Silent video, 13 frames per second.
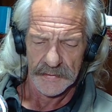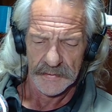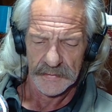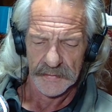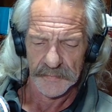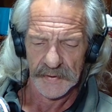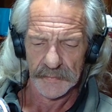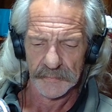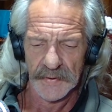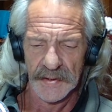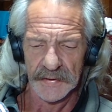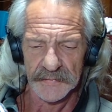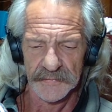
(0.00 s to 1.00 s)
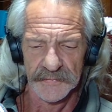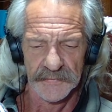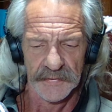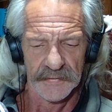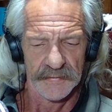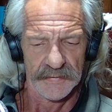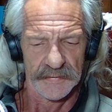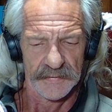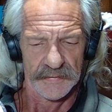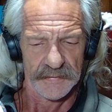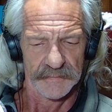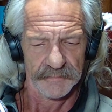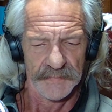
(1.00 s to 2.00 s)
Coming up next
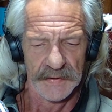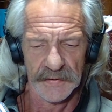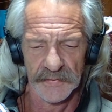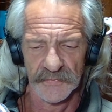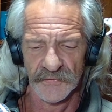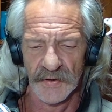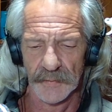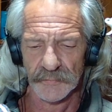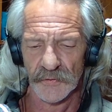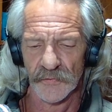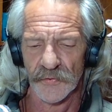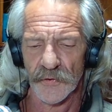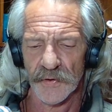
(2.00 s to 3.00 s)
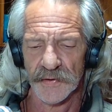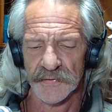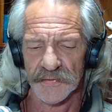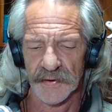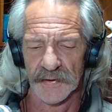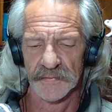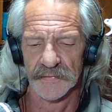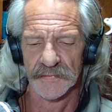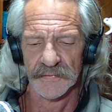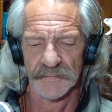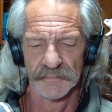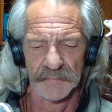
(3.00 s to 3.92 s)
is chapter 36,